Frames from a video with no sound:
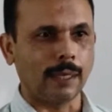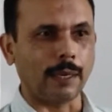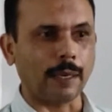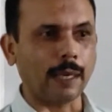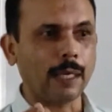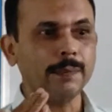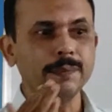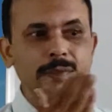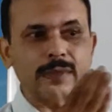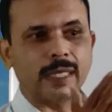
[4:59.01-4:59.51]

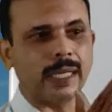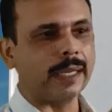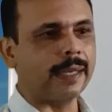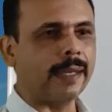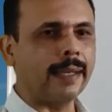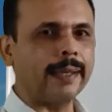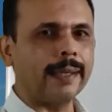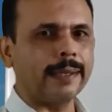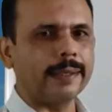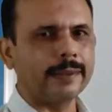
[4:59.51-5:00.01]

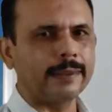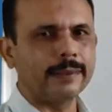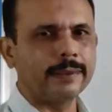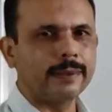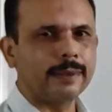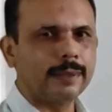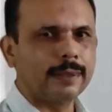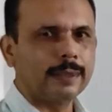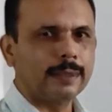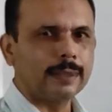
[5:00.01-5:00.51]
Ramnarayan,
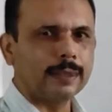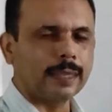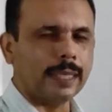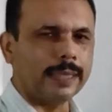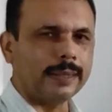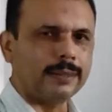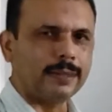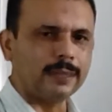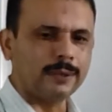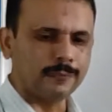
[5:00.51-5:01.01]

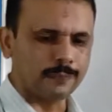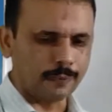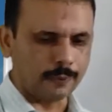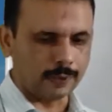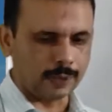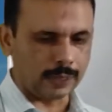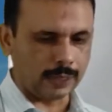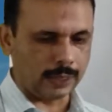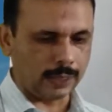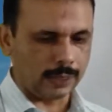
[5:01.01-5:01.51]

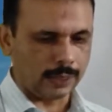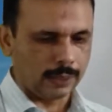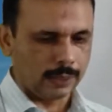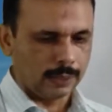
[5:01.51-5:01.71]
1914